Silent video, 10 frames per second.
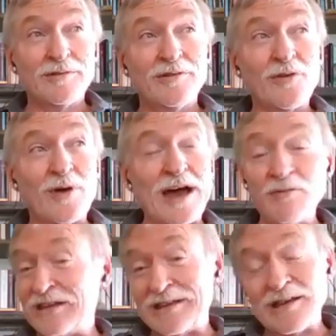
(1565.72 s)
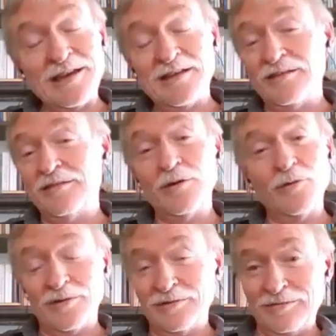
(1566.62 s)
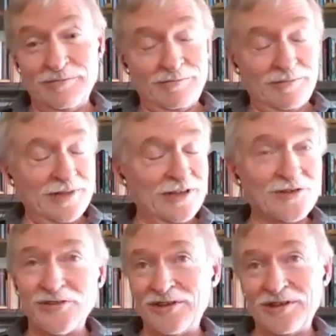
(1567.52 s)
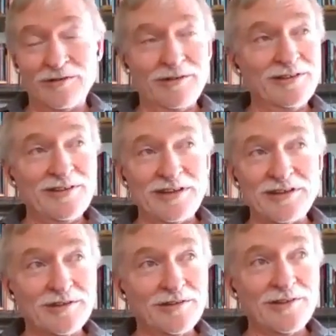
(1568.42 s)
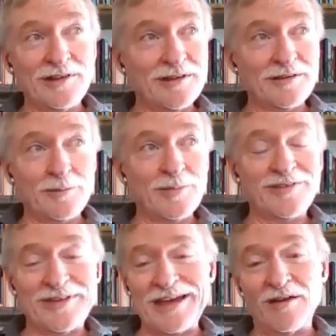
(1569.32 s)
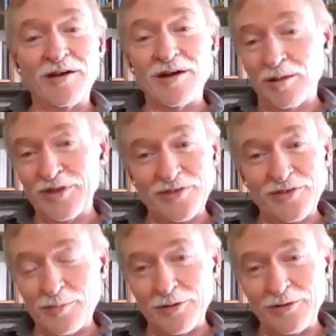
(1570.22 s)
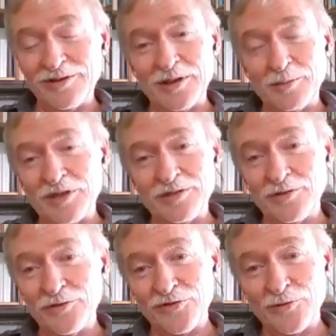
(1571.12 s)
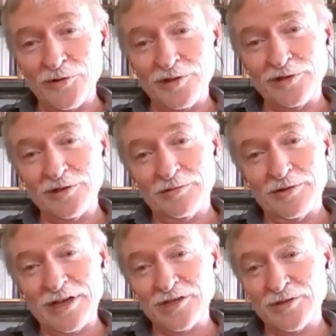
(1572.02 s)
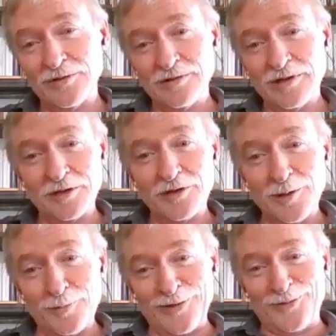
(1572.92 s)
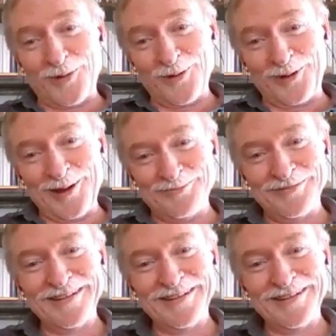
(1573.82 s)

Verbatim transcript: so I would, I had no interest in or intention to study economics at all, but somehow ended up at the New School in the graduate economics program.